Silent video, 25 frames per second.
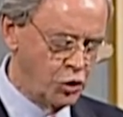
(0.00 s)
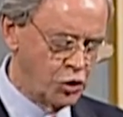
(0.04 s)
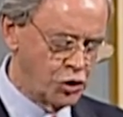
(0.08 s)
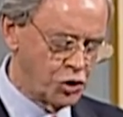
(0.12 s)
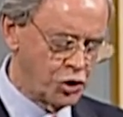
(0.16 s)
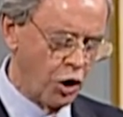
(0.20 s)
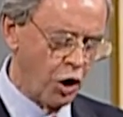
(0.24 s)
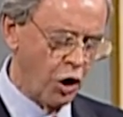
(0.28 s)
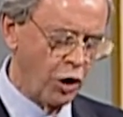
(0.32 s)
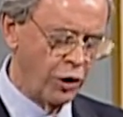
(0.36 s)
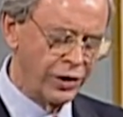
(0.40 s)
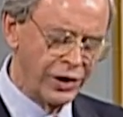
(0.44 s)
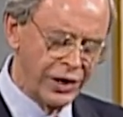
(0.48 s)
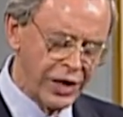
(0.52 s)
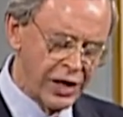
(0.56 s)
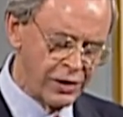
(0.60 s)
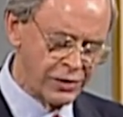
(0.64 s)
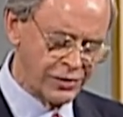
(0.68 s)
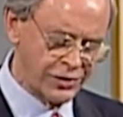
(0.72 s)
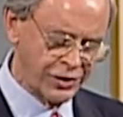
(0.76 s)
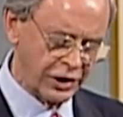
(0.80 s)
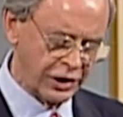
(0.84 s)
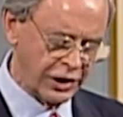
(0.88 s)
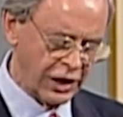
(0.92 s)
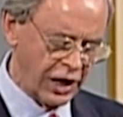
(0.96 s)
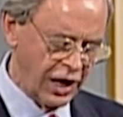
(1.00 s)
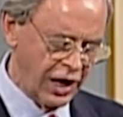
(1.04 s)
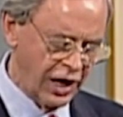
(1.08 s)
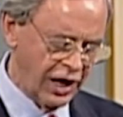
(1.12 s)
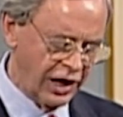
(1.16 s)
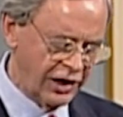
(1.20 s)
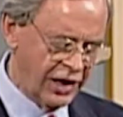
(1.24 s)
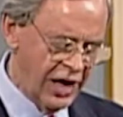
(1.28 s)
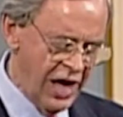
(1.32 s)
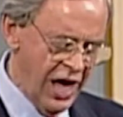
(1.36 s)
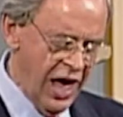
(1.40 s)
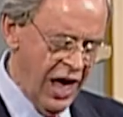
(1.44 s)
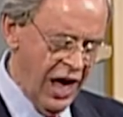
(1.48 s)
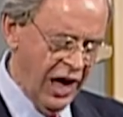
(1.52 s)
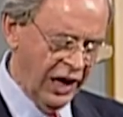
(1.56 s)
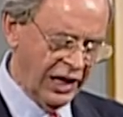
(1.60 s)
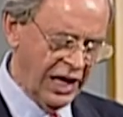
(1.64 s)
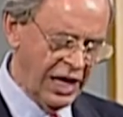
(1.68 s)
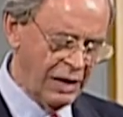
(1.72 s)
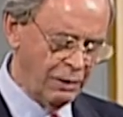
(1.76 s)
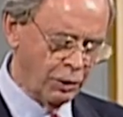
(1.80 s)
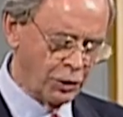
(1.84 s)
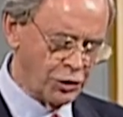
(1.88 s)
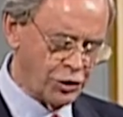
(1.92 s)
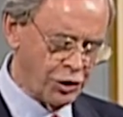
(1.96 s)
Draw near to God, and
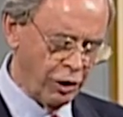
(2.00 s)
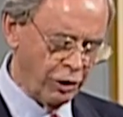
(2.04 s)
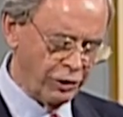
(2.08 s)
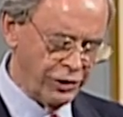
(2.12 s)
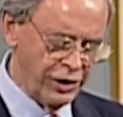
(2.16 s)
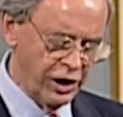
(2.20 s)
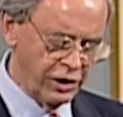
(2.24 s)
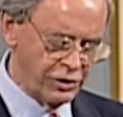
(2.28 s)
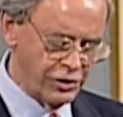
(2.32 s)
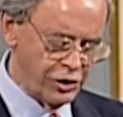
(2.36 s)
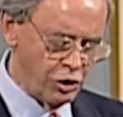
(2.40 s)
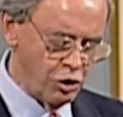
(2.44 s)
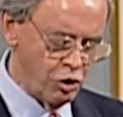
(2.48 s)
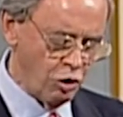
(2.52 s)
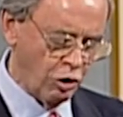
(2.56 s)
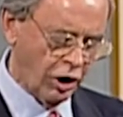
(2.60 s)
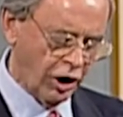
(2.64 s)
he will draw near to you.